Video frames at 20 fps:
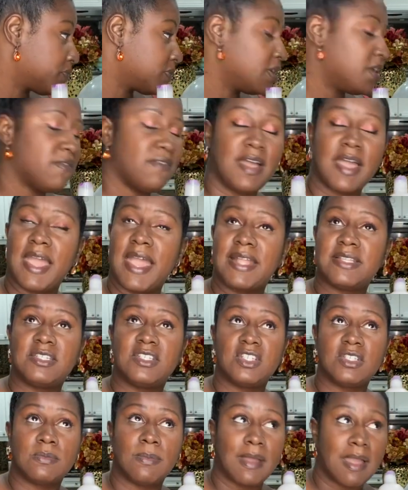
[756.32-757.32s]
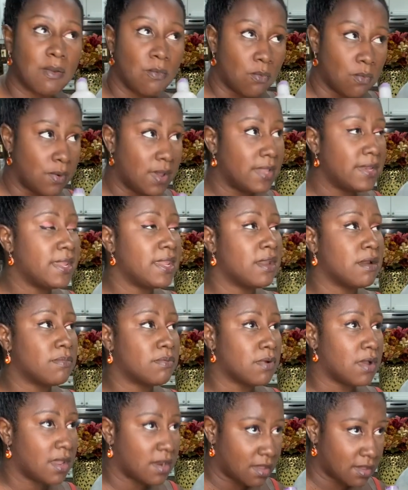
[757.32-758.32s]
If I had to just buy one hair
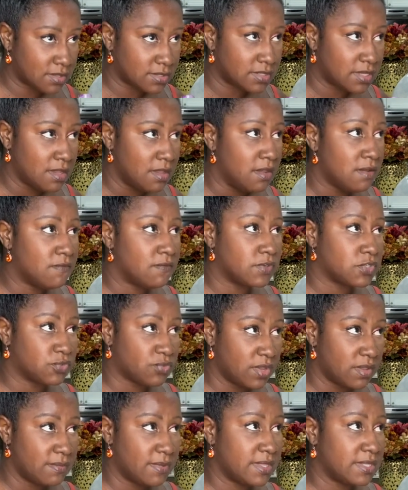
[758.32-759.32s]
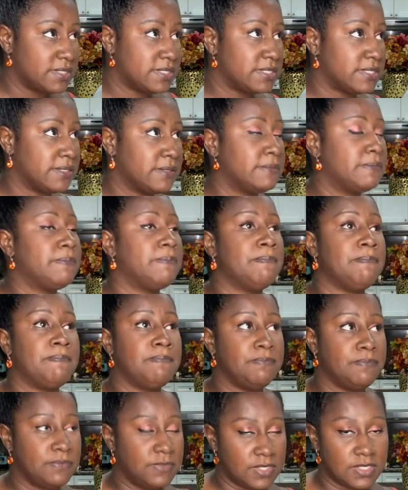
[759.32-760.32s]
product for treatments,
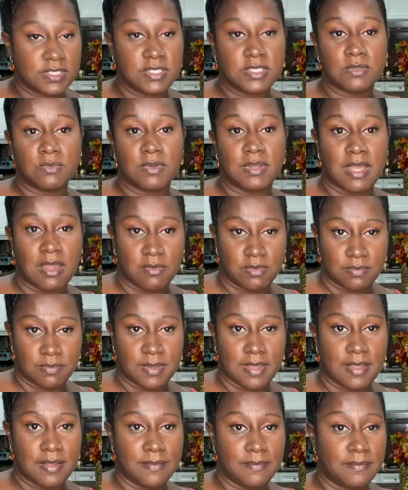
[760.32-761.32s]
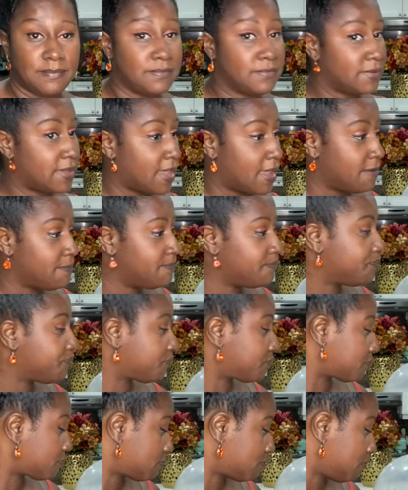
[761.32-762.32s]
this is what I would buy, okay?
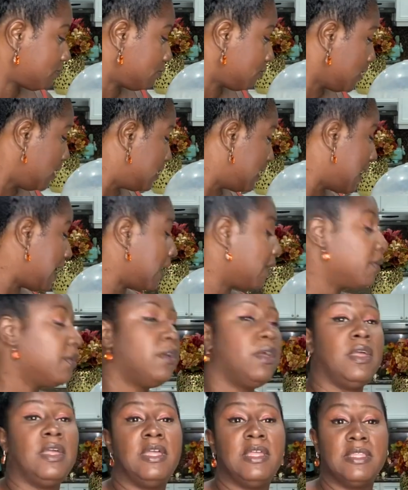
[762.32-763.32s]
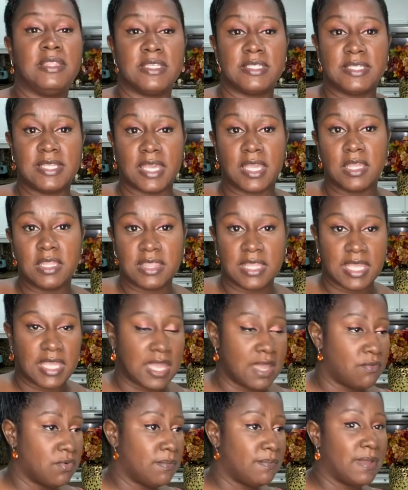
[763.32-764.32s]
Now, the second thing
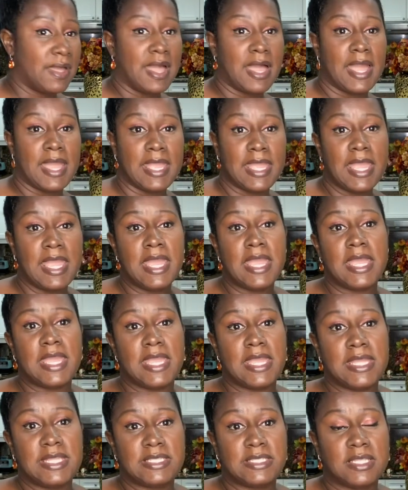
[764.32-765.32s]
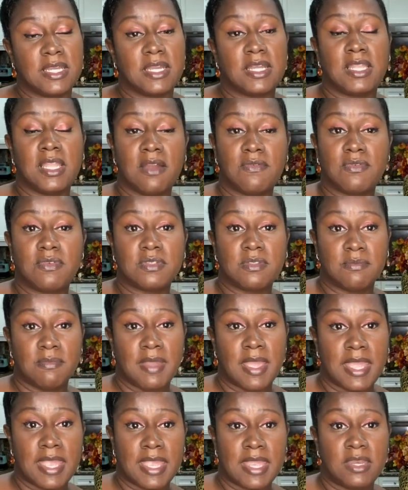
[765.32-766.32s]
I would buy is the Glover's
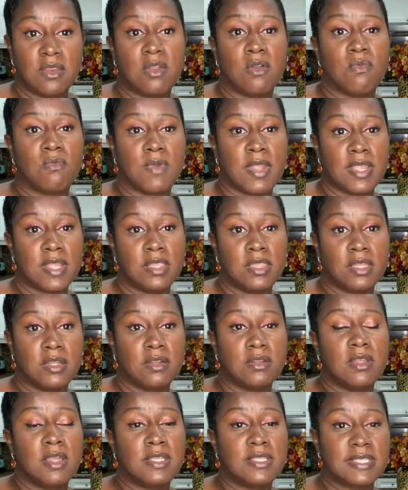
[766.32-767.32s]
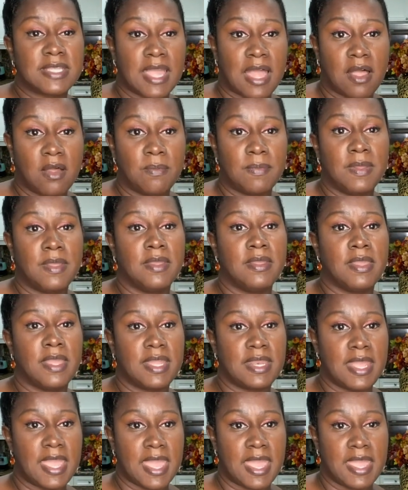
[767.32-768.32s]
Mane regular scalp
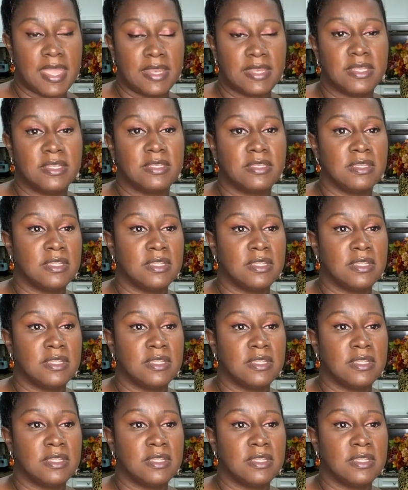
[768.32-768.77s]
and head